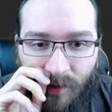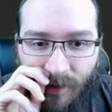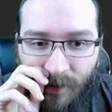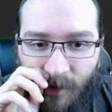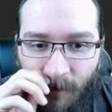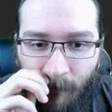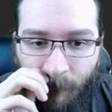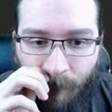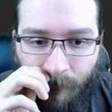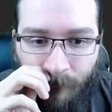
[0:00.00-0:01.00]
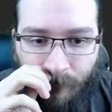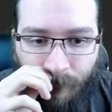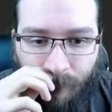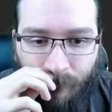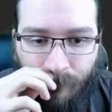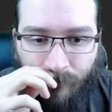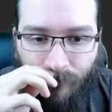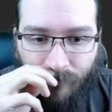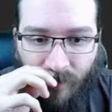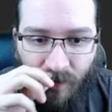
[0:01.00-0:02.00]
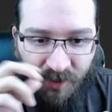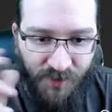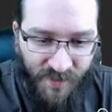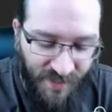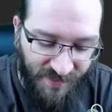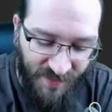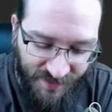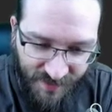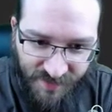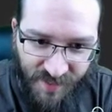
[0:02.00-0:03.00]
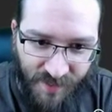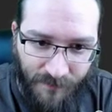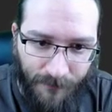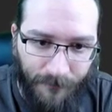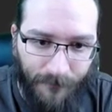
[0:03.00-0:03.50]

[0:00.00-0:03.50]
All right, so I can't test this yet.